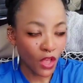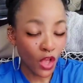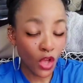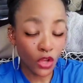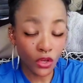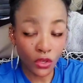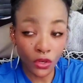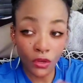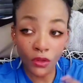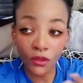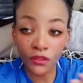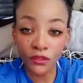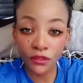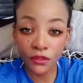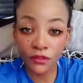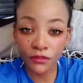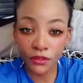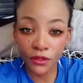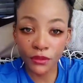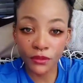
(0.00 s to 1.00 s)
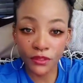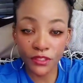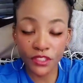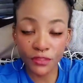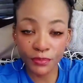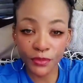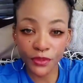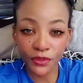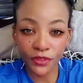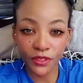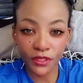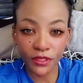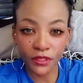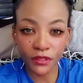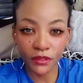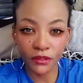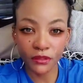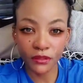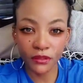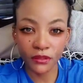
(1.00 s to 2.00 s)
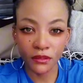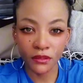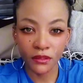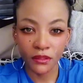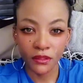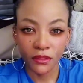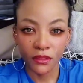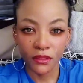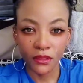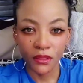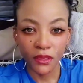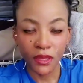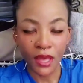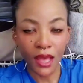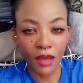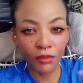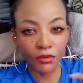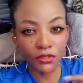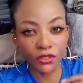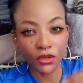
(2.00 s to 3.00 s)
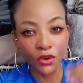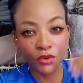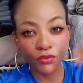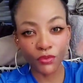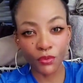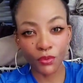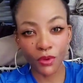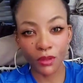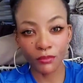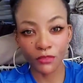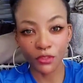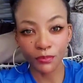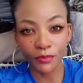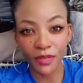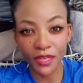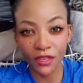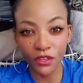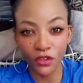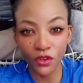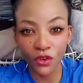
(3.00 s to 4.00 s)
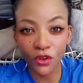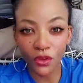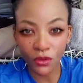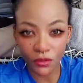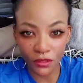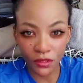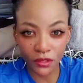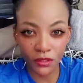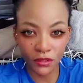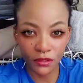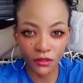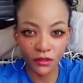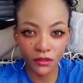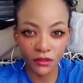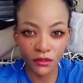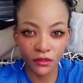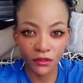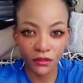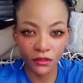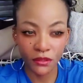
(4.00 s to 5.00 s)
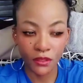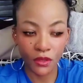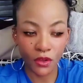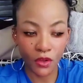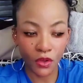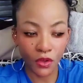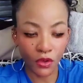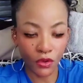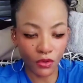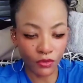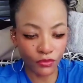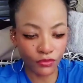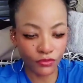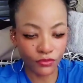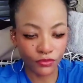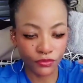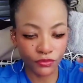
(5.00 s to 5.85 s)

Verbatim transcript: a lot of Holy Spirit. I was overwhelmed by a lot of